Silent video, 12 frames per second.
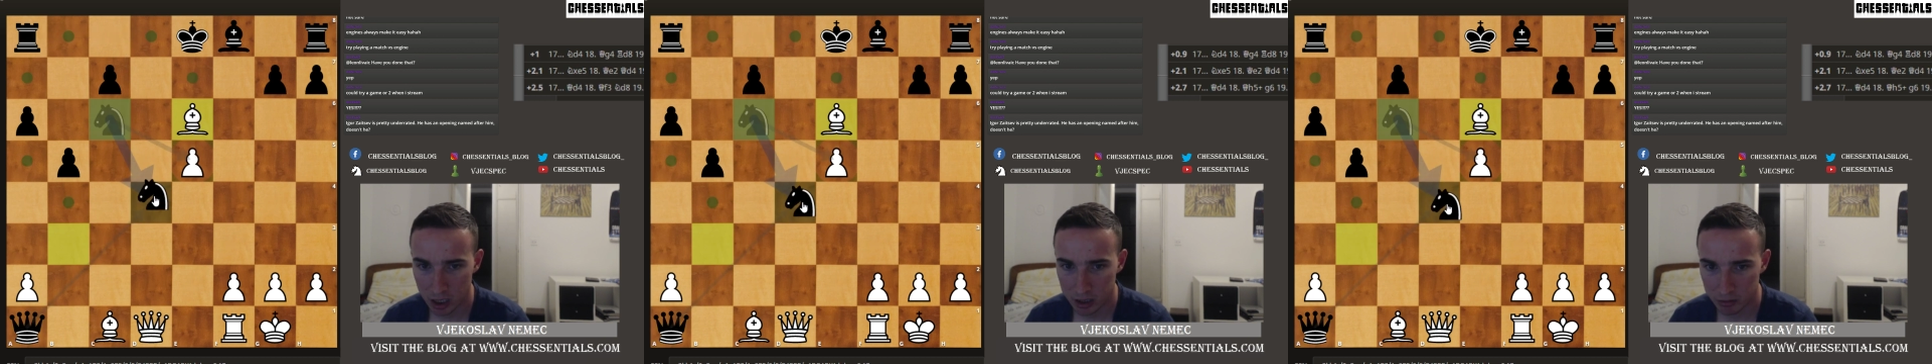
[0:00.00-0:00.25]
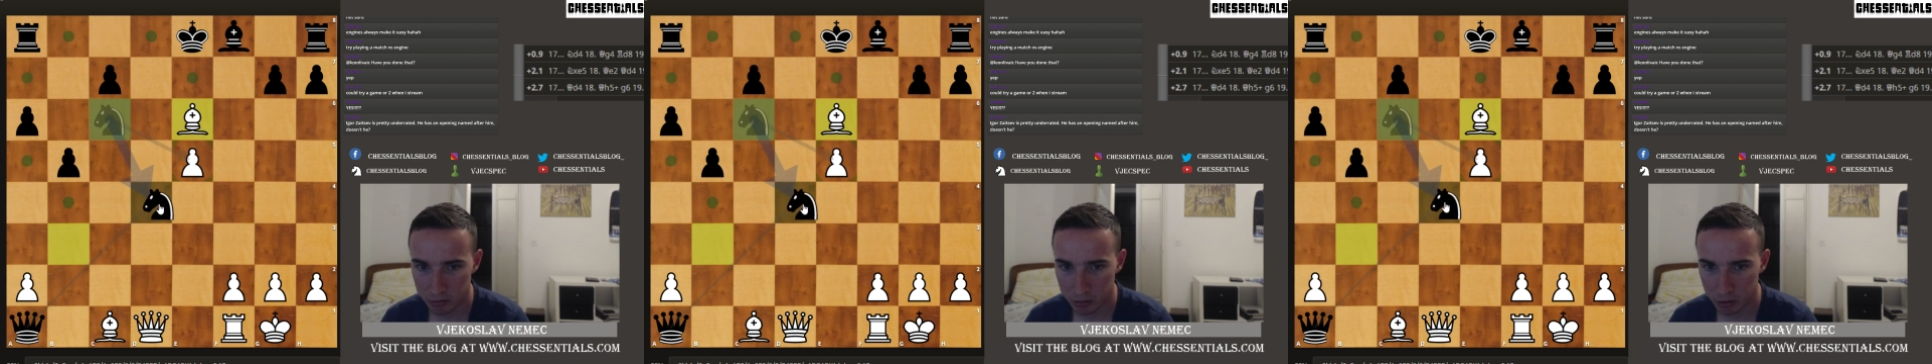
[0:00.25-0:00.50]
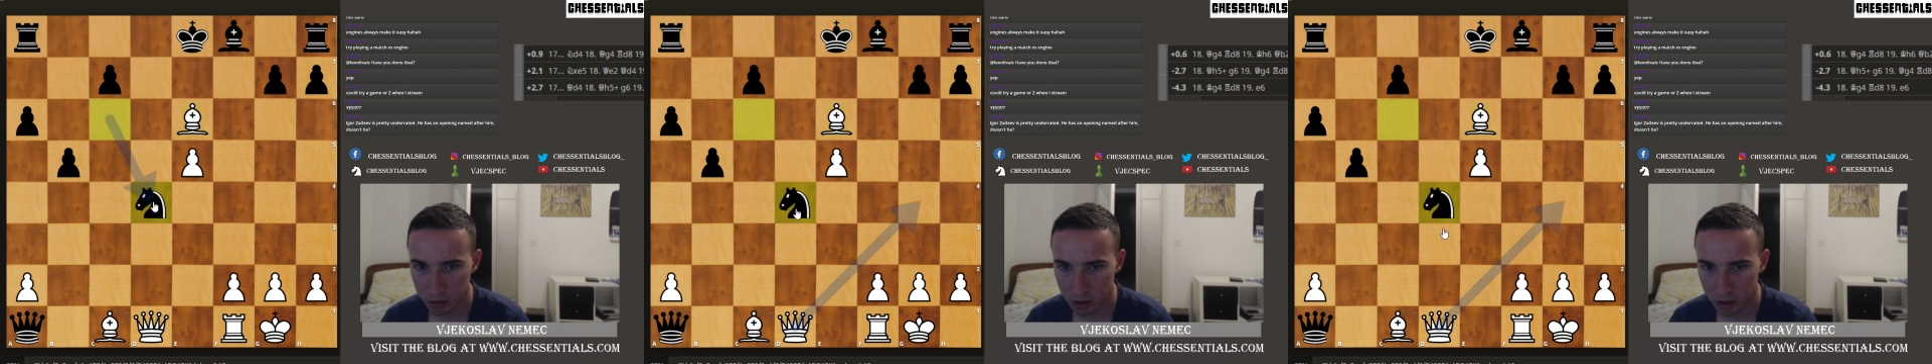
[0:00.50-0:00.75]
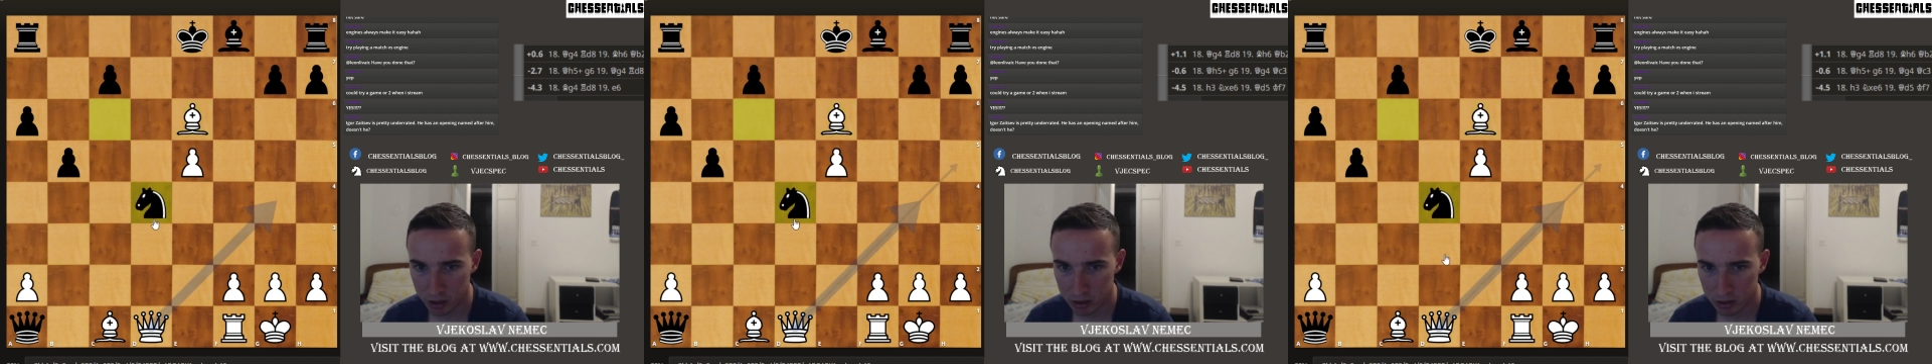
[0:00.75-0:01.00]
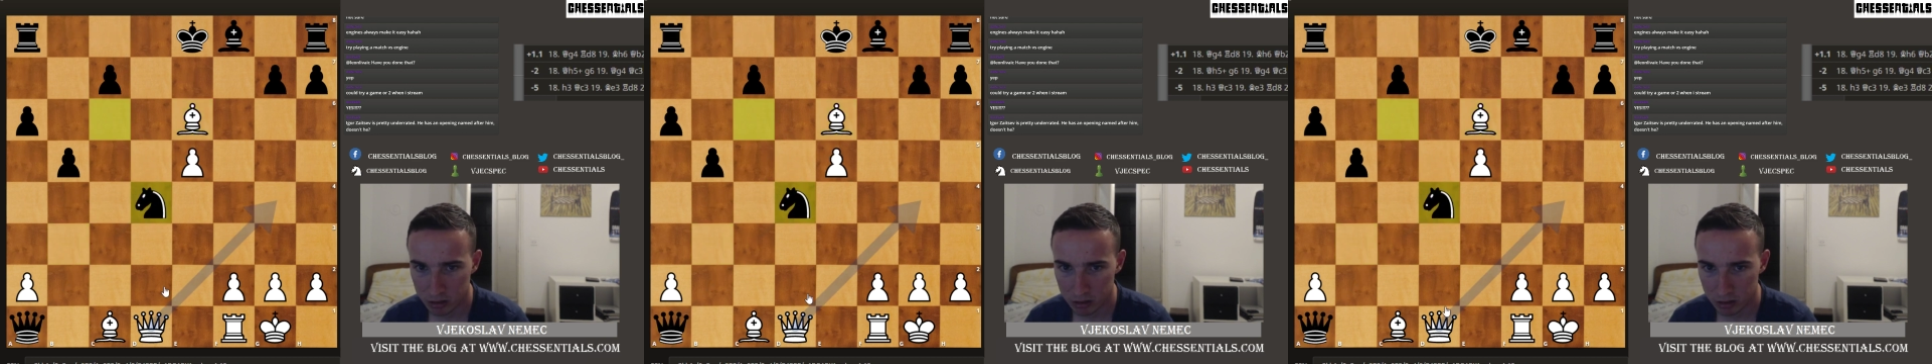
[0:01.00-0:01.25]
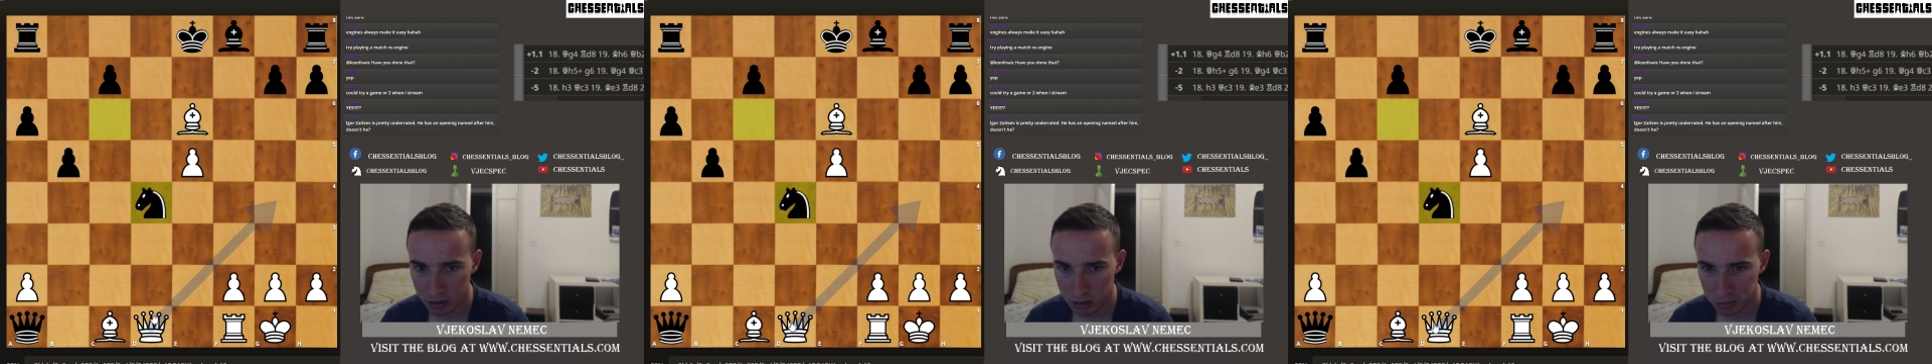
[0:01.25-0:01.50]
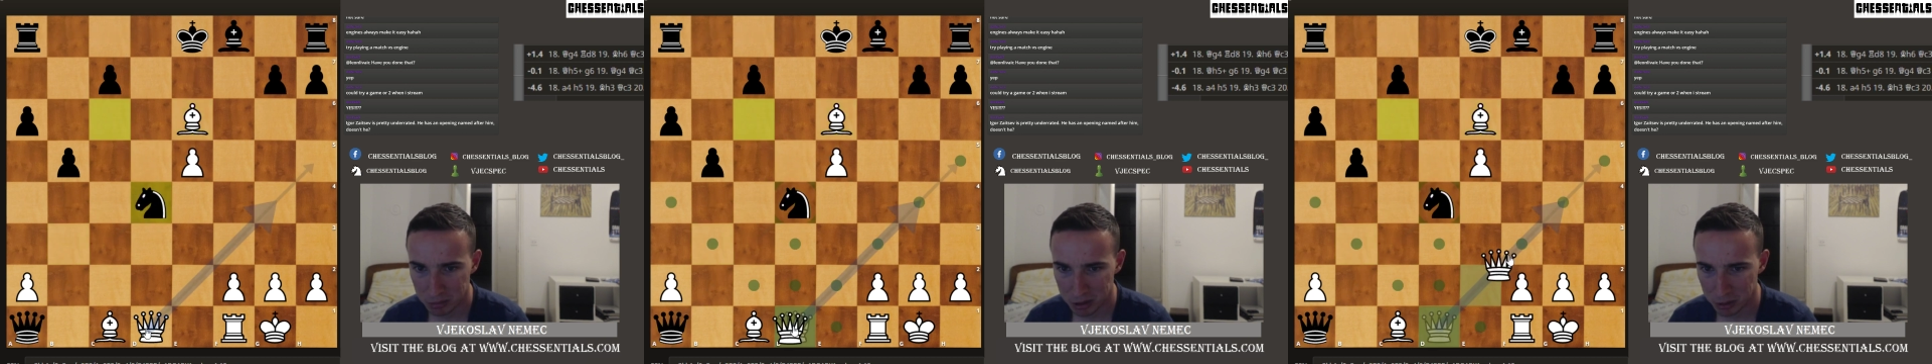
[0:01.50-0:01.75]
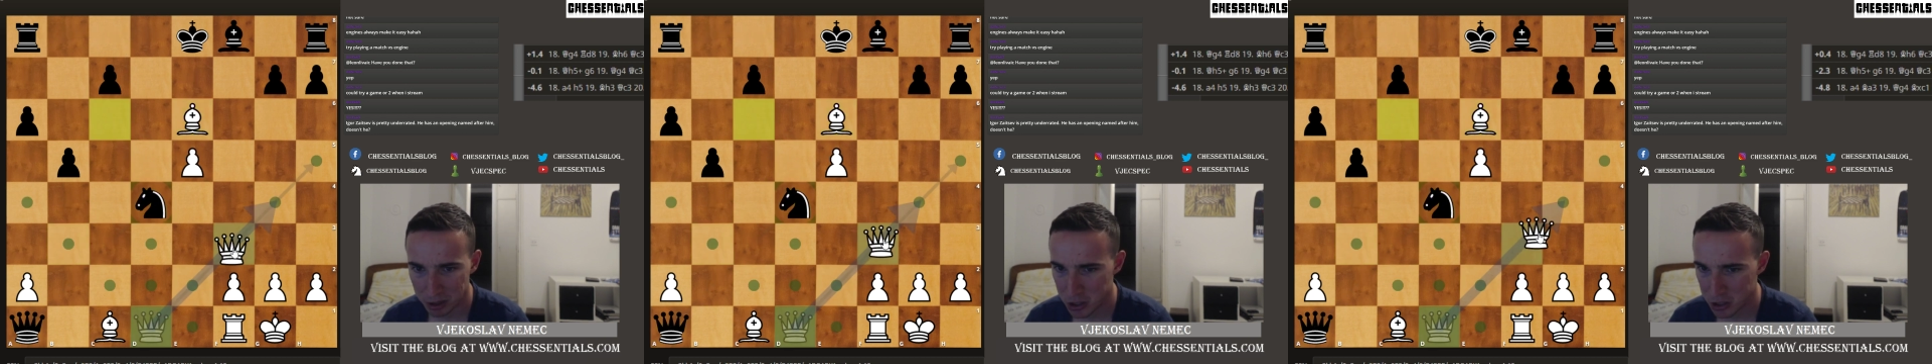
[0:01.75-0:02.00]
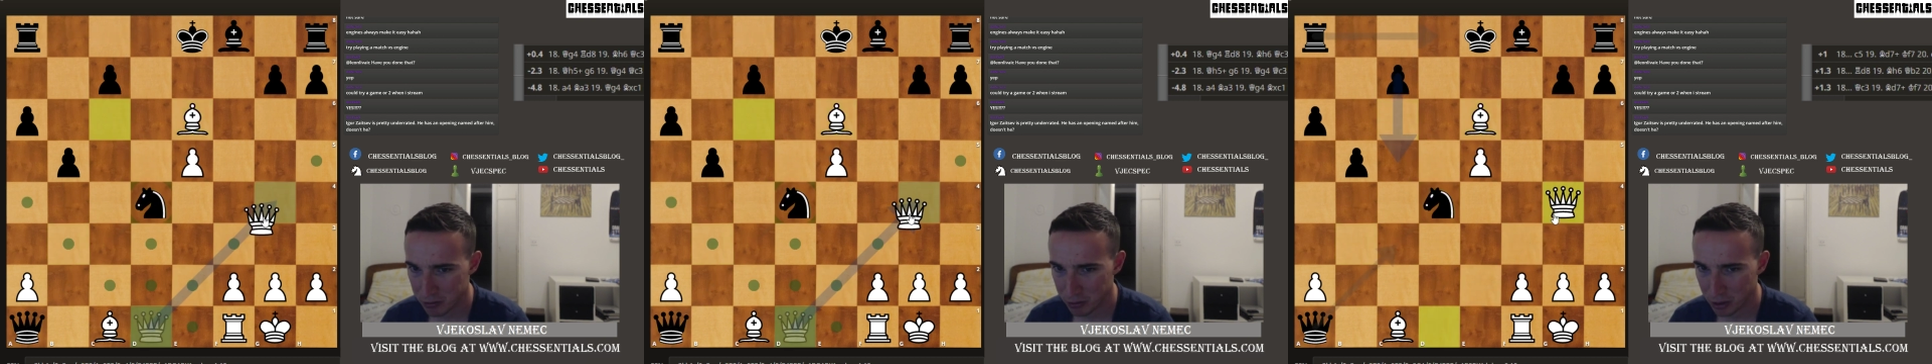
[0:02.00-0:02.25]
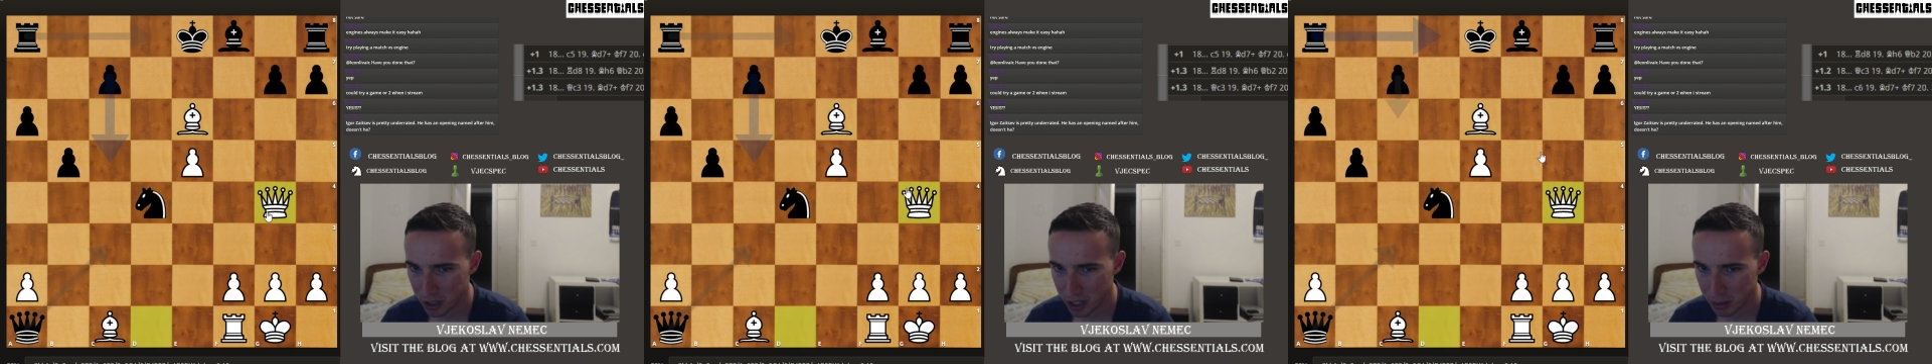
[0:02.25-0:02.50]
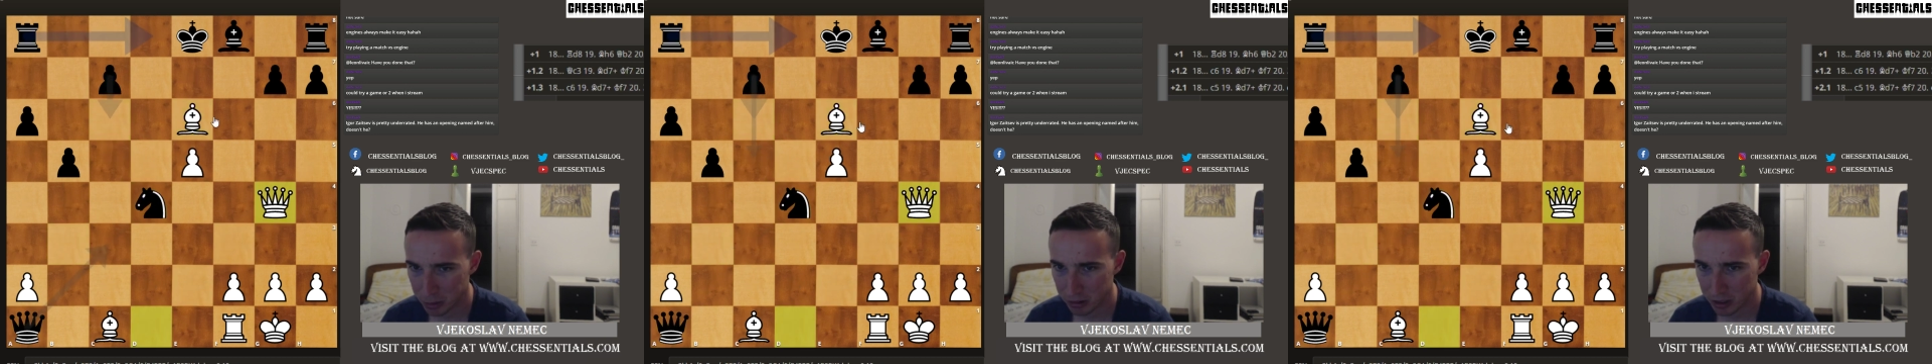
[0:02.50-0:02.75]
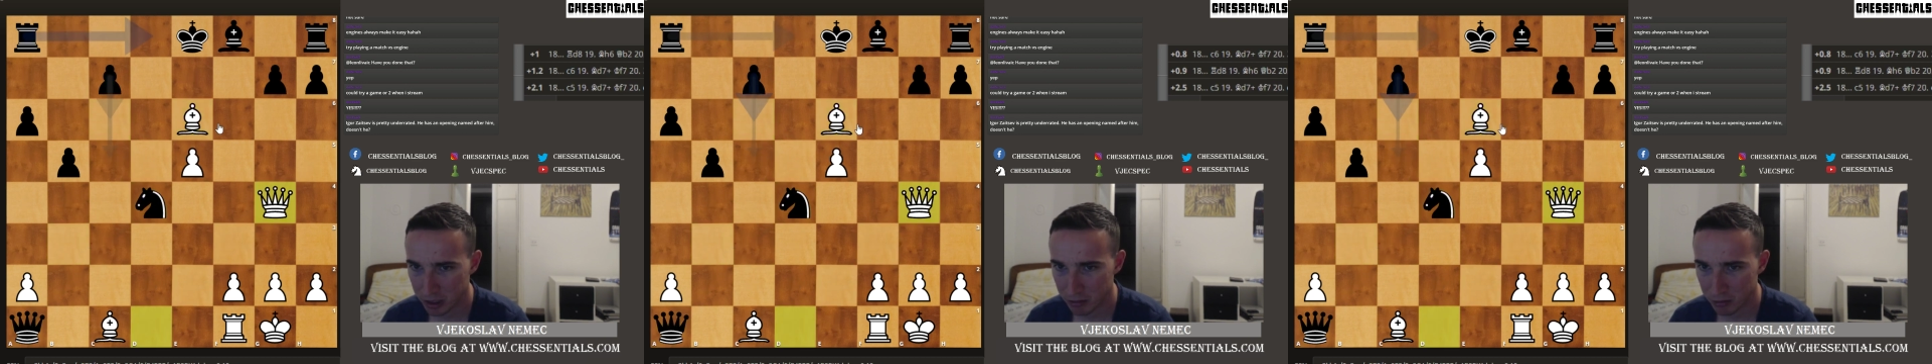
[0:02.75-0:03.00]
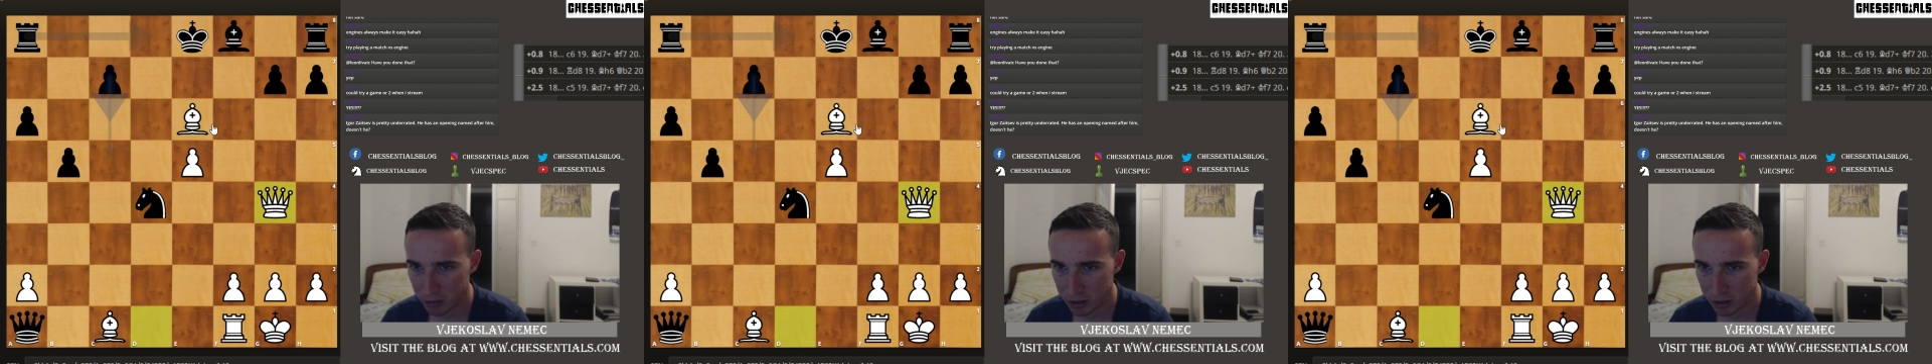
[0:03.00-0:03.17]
d4, queen g4 I believe.